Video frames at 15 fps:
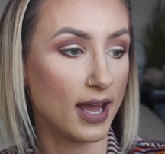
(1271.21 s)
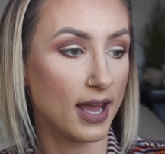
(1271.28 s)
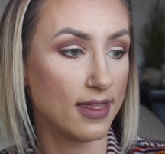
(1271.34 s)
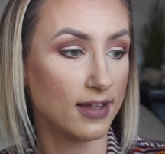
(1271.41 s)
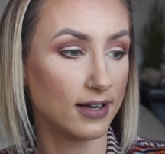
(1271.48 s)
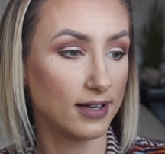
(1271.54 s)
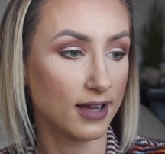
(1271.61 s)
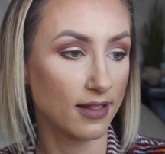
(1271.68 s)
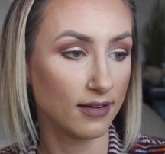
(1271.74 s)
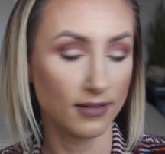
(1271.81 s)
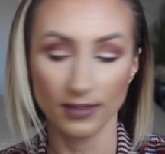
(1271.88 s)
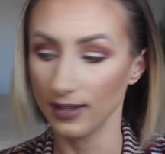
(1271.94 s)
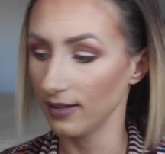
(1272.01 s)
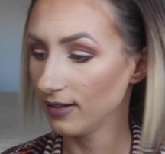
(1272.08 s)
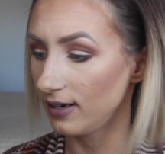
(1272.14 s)
And then another
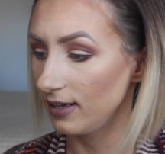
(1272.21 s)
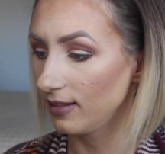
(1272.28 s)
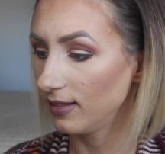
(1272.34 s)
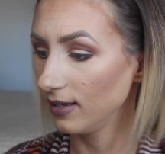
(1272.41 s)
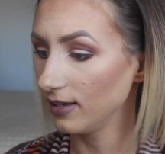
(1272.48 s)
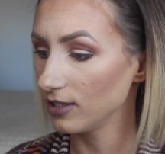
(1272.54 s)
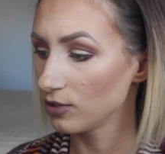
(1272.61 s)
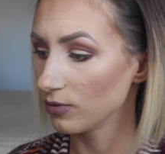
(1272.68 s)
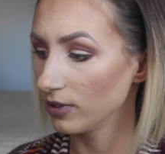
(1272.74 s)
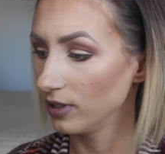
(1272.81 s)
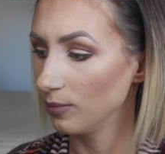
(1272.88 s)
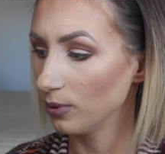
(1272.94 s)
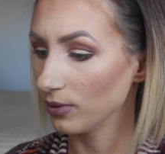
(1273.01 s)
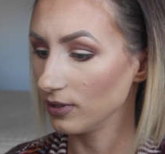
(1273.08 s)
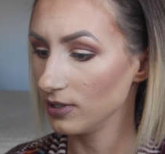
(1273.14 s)
thing that I think is really
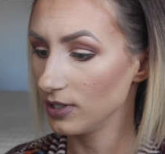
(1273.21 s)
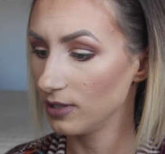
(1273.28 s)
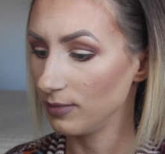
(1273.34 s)
important